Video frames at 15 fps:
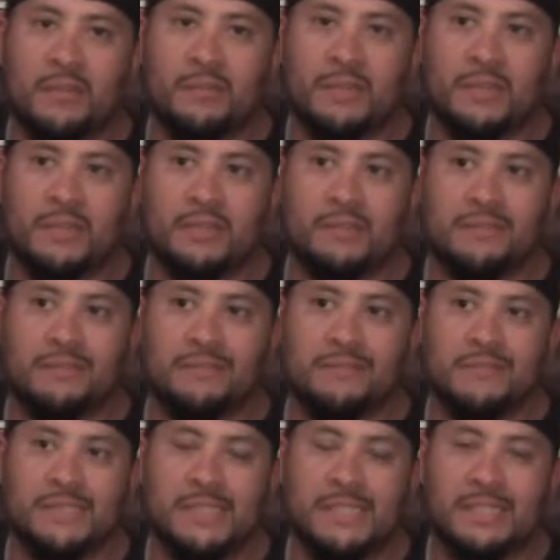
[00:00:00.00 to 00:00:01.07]

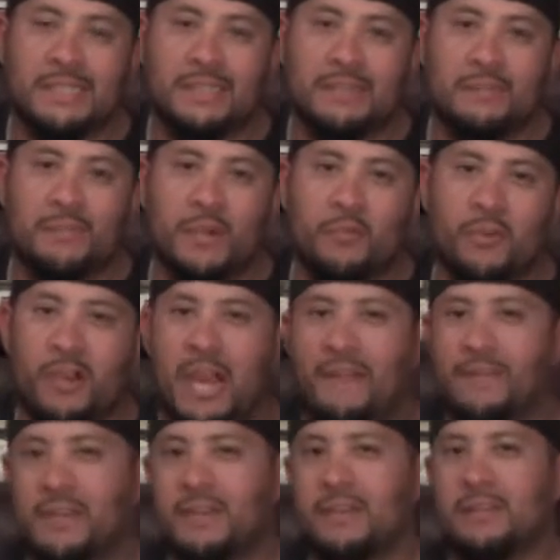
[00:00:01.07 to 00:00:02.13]
But we're
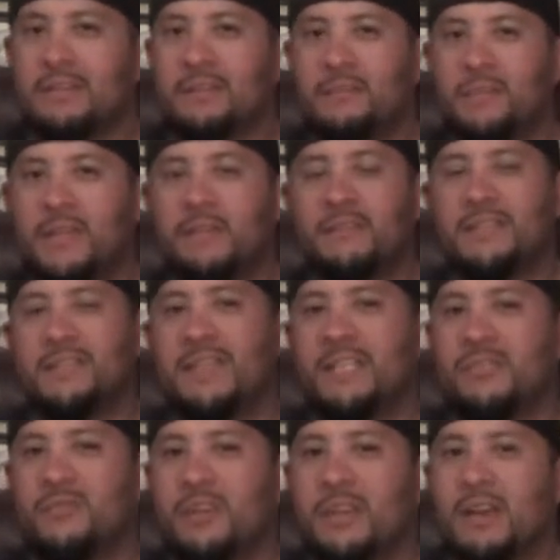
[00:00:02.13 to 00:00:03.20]
having a bit of a
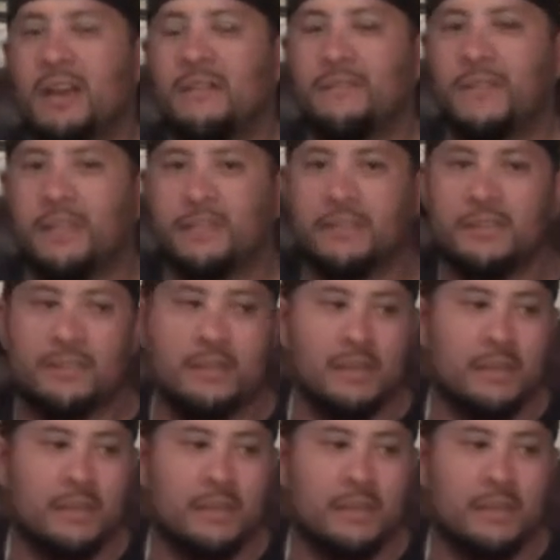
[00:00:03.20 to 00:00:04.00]
scheduling conflict,